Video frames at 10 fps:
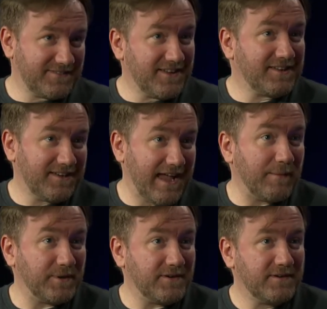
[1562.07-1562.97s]
that can
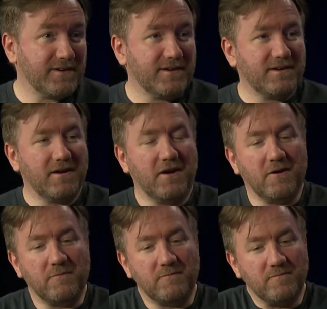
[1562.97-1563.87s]
happen.
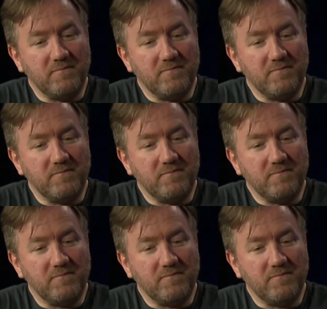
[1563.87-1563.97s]
Um,